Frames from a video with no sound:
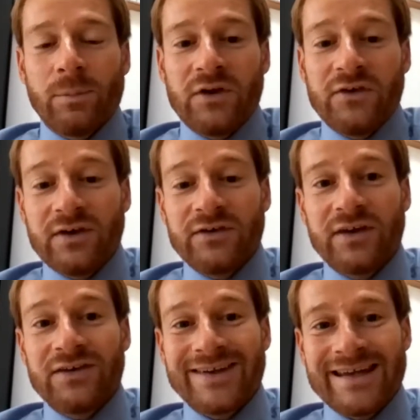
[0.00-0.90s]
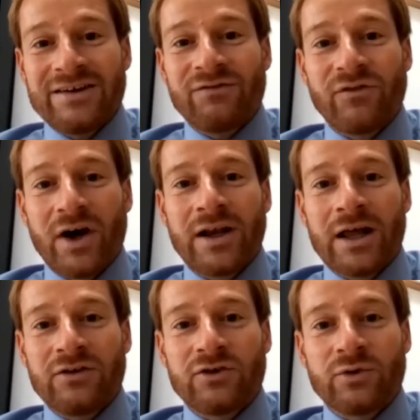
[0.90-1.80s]
business is in
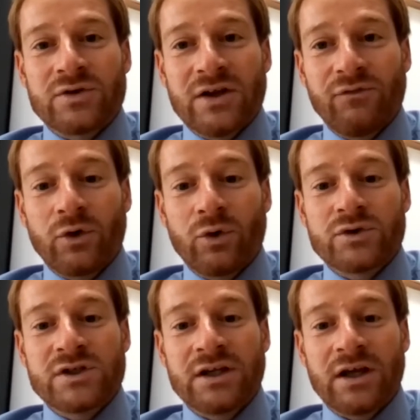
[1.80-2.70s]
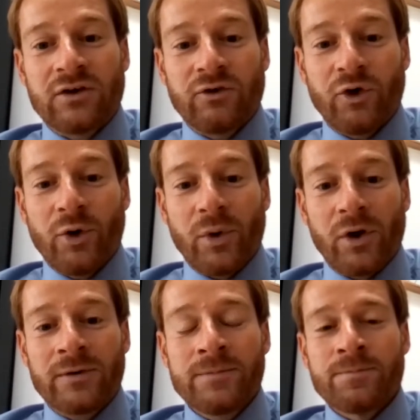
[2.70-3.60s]
financial difficulty and
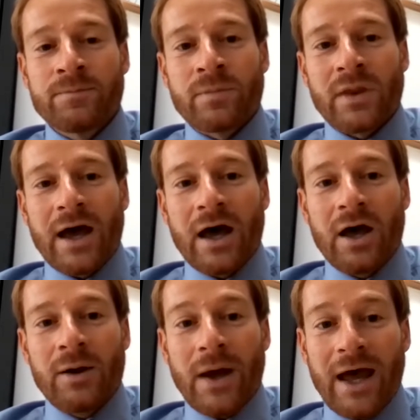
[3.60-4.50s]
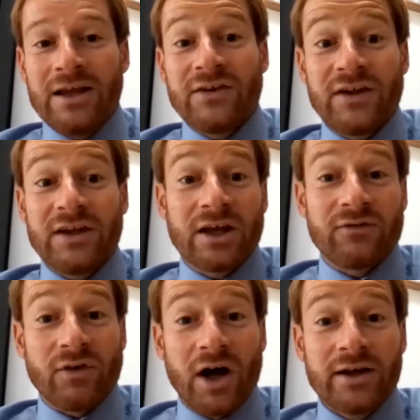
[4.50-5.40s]
trouble, seek
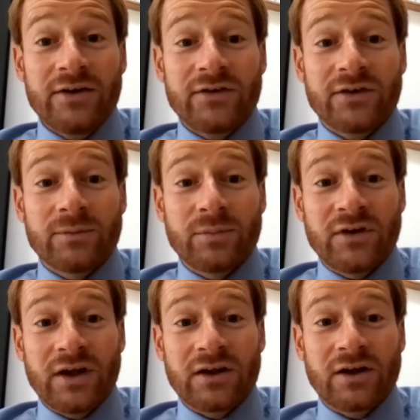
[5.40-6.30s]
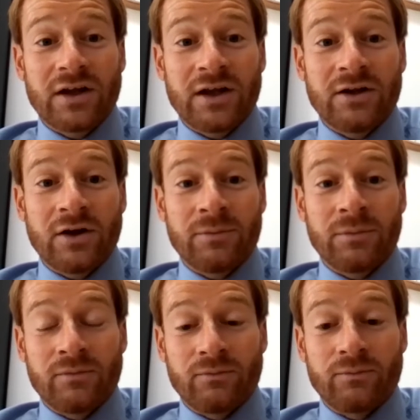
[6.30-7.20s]
advice, particularly
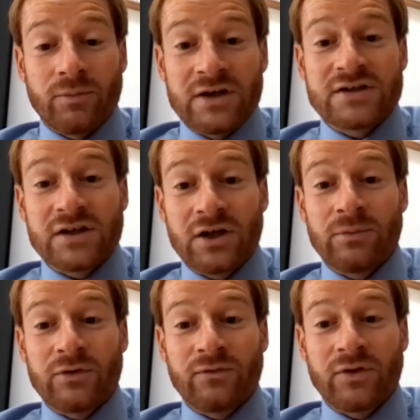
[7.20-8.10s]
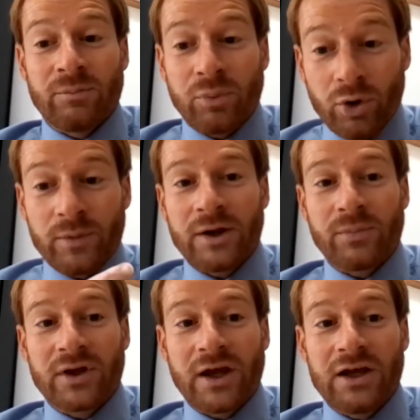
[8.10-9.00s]
in terms of the employment
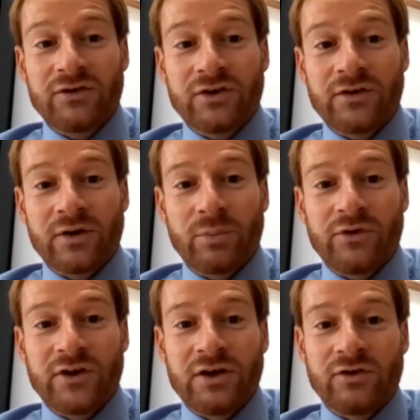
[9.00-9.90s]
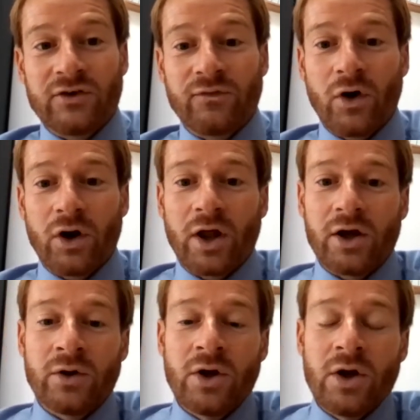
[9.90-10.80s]
implications and the procedure to follow,